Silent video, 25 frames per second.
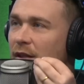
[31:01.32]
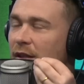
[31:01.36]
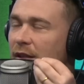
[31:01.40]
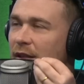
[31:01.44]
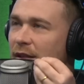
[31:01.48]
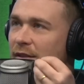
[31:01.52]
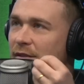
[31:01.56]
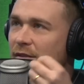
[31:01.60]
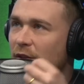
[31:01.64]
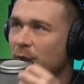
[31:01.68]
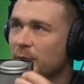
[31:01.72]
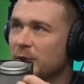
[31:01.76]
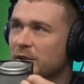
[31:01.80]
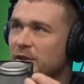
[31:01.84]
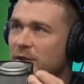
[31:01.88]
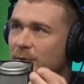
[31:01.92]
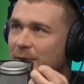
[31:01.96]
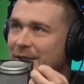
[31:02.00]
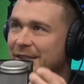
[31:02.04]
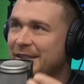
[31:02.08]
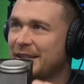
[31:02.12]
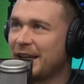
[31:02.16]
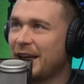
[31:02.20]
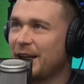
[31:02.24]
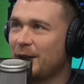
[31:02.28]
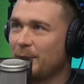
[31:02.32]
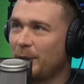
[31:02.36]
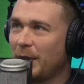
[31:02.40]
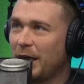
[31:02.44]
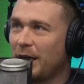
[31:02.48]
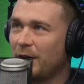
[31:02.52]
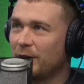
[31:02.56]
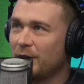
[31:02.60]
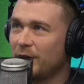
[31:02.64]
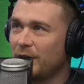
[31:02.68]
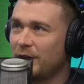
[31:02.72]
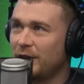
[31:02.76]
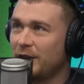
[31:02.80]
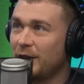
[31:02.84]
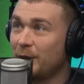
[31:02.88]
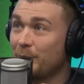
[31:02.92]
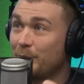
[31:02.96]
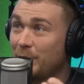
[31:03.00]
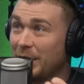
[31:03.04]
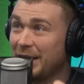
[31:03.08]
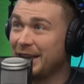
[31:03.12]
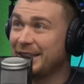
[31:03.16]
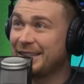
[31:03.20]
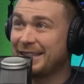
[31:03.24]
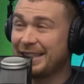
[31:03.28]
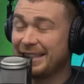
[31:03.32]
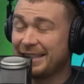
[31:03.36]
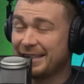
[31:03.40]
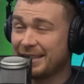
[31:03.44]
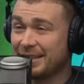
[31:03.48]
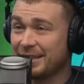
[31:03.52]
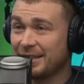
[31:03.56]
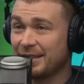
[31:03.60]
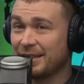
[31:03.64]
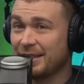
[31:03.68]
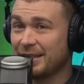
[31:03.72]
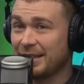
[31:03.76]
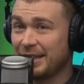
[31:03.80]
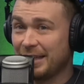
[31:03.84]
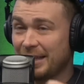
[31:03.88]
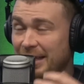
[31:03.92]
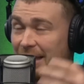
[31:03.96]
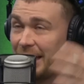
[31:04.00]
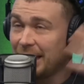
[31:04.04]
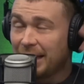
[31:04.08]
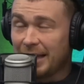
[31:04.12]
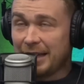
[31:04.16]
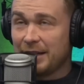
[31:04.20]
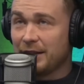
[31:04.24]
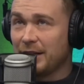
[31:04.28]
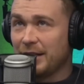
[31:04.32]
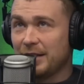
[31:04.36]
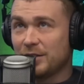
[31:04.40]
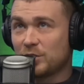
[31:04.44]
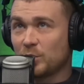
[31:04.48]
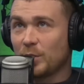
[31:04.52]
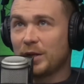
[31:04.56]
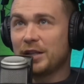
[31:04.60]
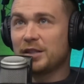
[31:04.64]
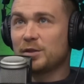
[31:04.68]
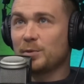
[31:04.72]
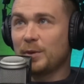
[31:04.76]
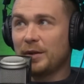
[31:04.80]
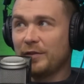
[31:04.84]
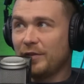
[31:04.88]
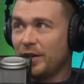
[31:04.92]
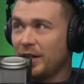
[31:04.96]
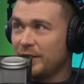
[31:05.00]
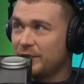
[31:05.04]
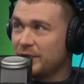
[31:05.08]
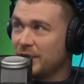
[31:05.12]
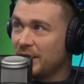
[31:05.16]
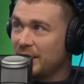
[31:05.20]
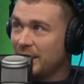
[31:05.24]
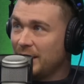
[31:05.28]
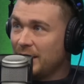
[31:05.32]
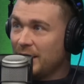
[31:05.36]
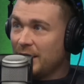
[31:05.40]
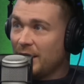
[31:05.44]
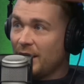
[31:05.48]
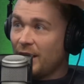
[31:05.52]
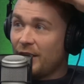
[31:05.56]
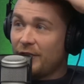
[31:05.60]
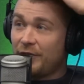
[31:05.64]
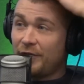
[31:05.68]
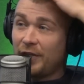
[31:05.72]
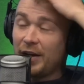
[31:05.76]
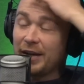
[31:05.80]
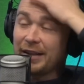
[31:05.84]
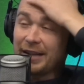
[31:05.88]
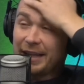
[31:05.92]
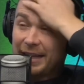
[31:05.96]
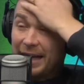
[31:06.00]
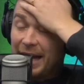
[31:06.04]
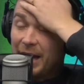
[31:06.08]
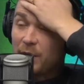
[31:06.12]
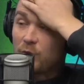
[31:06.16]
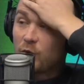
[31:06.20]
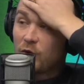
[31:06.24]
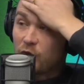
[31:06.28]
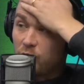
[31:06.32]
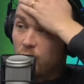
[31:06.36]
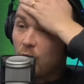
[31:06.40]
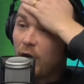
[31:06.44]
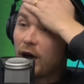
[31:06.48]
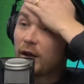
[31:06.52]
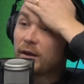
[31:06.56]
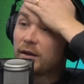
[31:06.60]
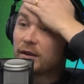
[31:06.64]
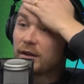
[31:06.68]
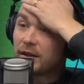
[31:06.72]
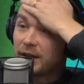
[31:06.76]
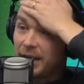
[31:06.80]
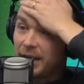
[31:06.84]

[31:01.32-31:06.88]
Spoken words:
there's so much to be said about the ability to, in 2025, to affect the game with one